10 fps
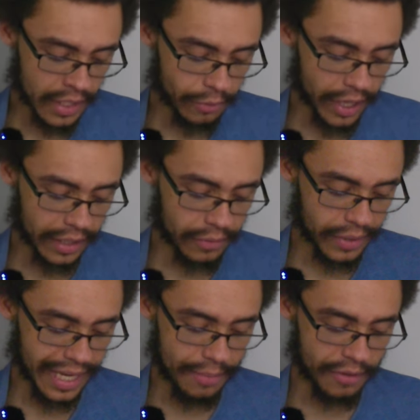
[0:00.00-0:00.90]
What,
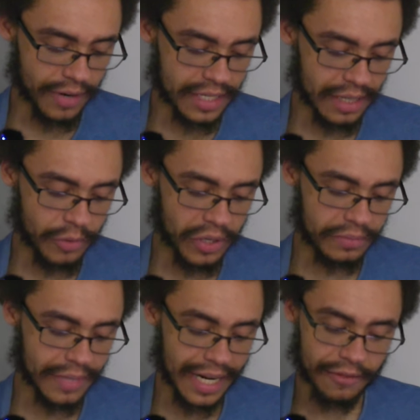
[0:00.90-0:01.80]
we can't be friends
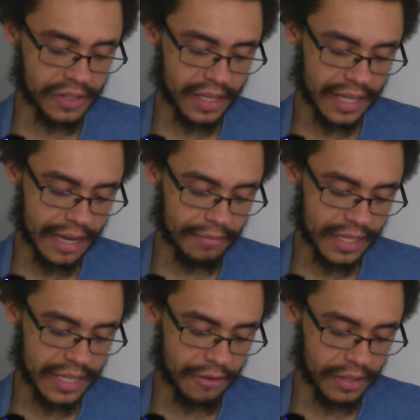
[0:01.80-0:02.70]
anymore? I never said that.
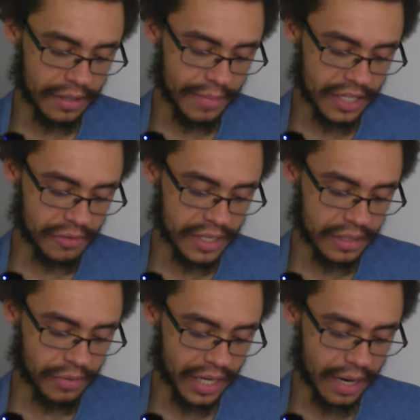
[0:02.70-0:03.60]
That's not really the best
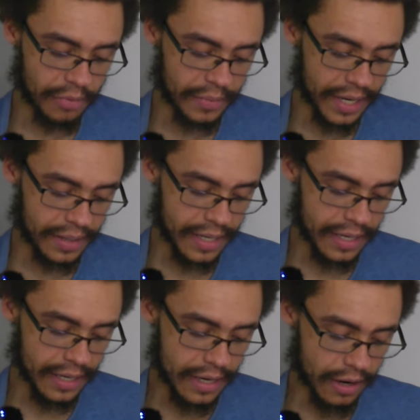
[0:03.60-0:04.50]
reason to break up with me.
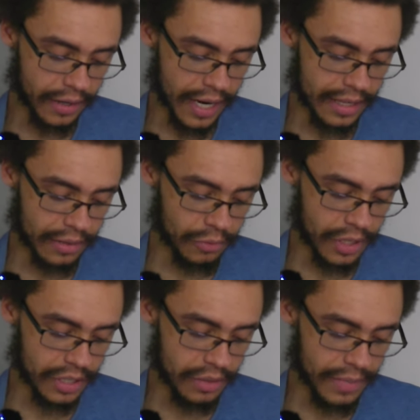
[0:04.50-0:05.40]
Okay, then
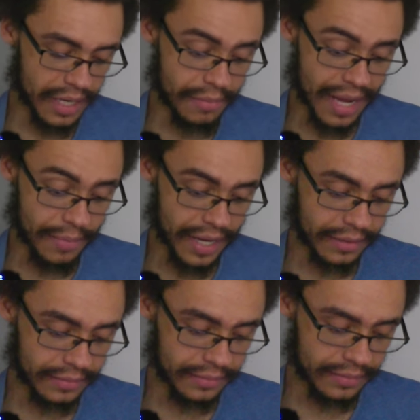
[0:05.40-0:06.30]
what do you mean maybe?
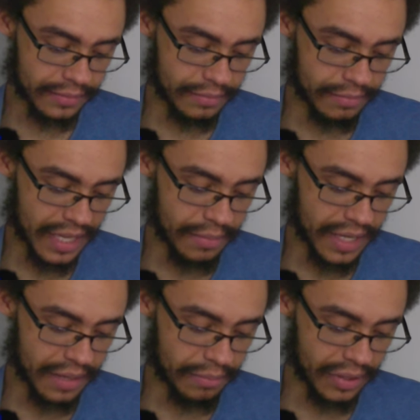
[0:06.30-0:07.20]

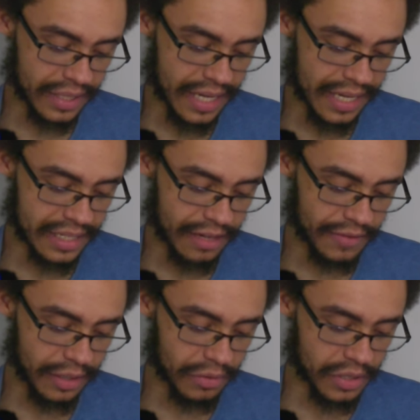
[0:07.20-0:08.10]
BB plus SF
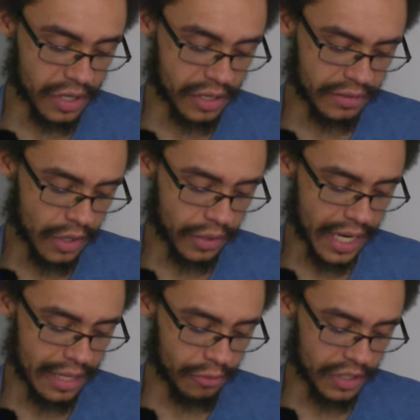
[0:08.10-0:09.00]
equals heart?
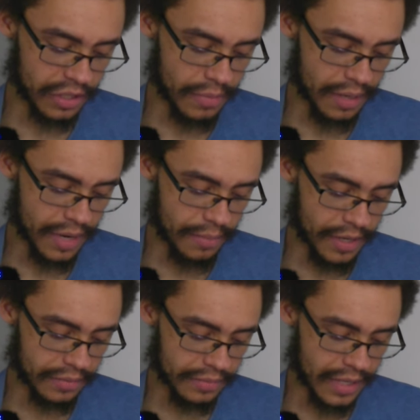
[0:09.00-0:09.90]
Okay, then what do you mean
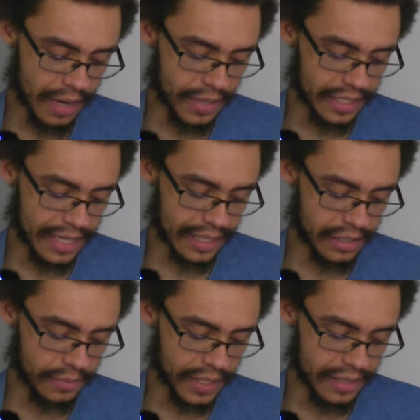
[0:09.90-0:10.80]
maybe? I mean to take it
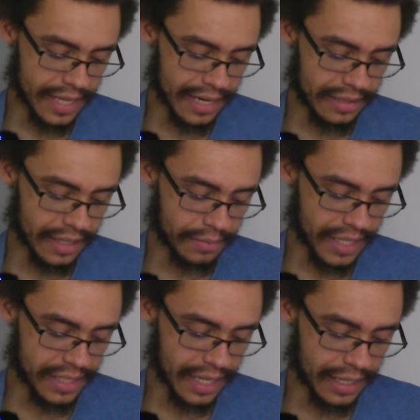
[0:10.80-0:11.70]
slow because that is like
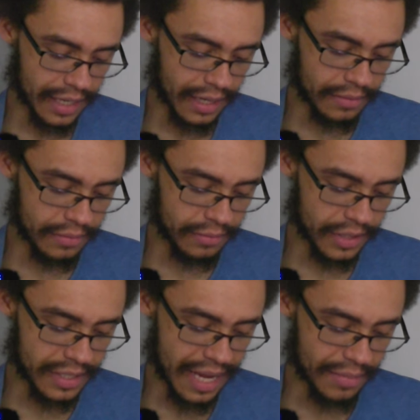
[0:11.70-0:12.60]
my second date.
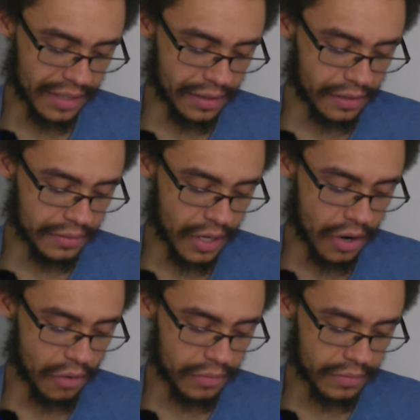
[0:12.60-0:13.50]
What does that mean, lol?
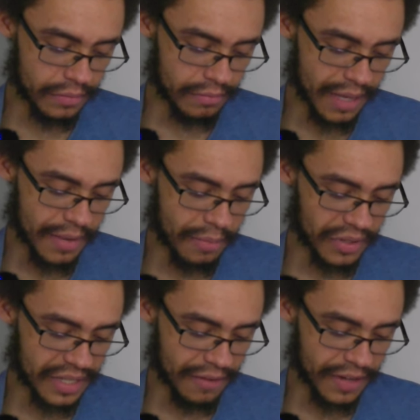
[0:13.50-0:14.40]
Oh, BB
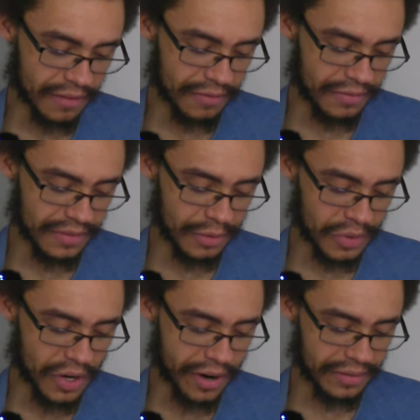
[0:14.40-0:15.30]
plus FF
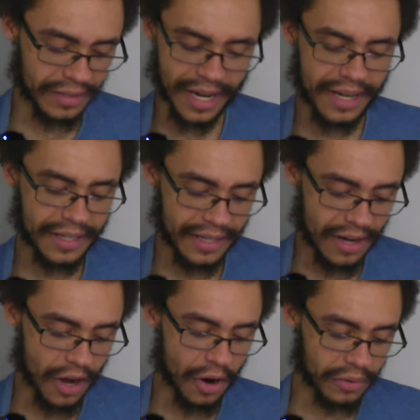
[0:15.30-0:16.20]
equals heart. Huh?
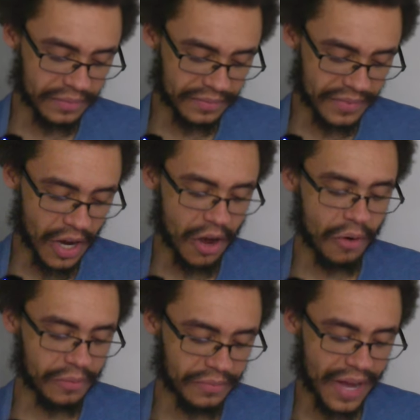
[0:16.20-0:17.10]
Oh,
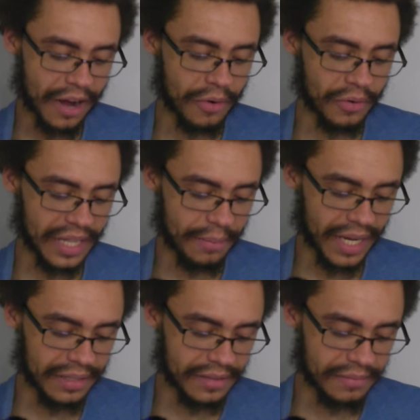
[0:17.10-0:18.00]
oh, I don't know what that
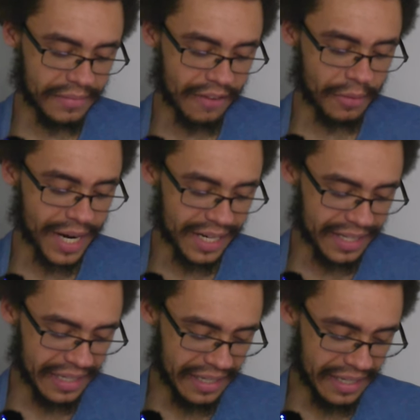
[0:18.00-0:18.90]
means. Never
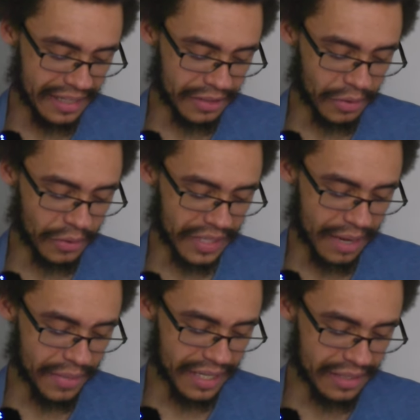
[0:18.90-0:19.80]
mind. Don't know what
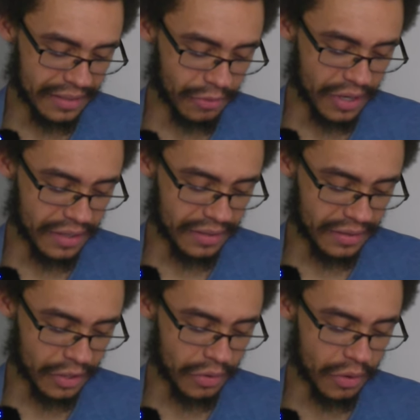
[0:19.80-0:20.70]
that means. What?
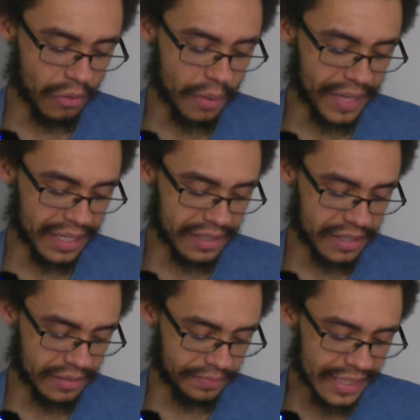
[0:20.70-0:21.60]
Don't know what what
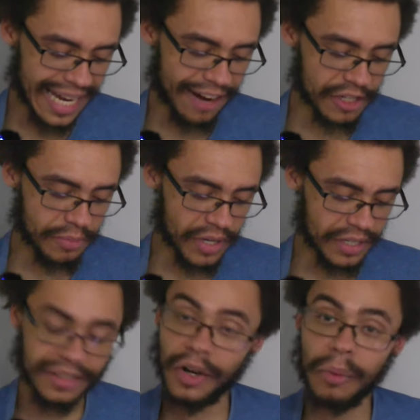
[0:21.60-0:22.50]
means. Then I
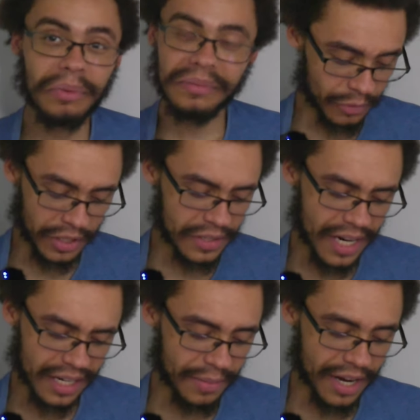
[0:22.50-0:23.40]
respond, nope. What are you
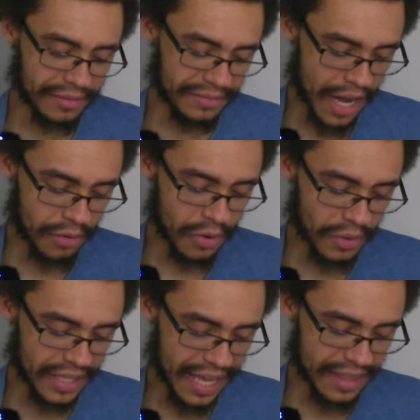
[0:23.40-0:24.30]
talking about? I don't know
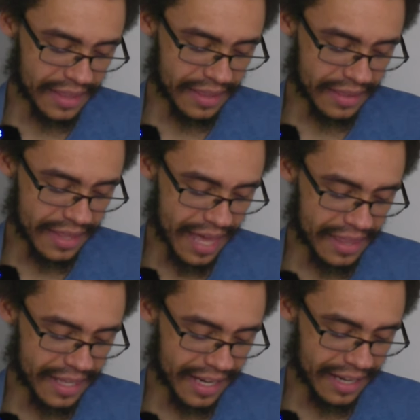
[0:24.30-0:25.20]
what that, th
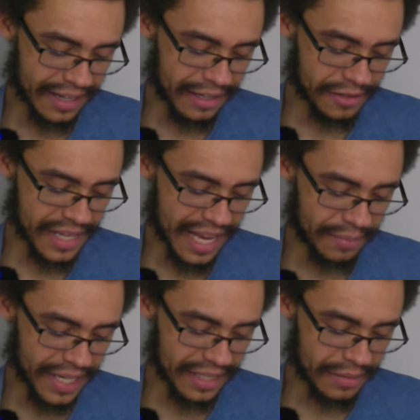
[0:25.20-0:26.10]
that thing you're
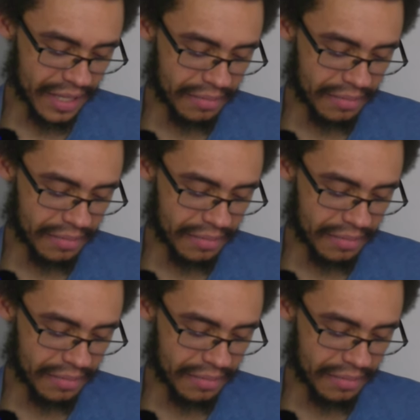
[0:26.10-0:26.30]
saying means.